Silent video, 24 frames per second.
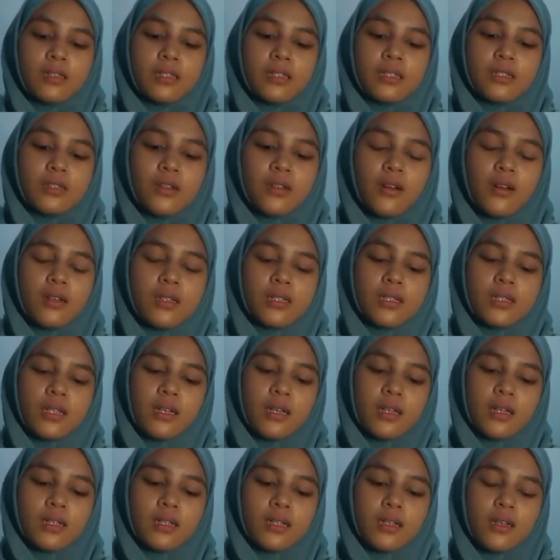The Jones
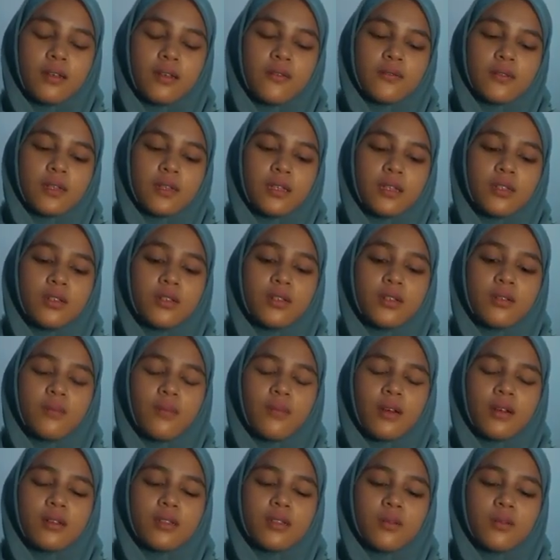Act gives injured
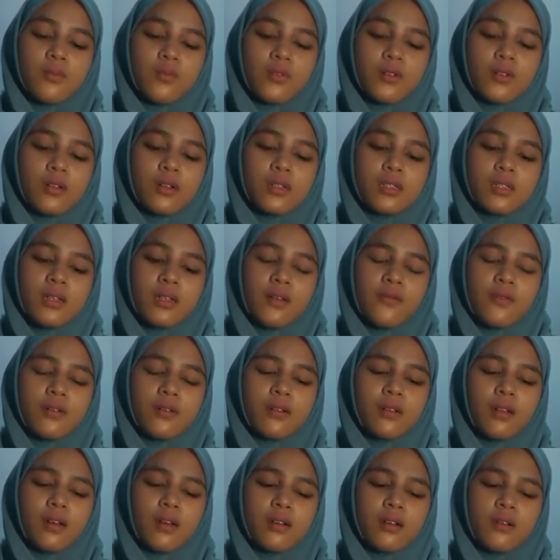maritime workers
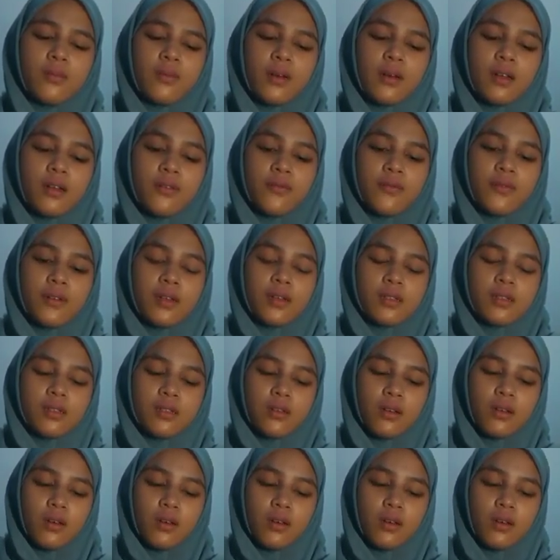several other benefits,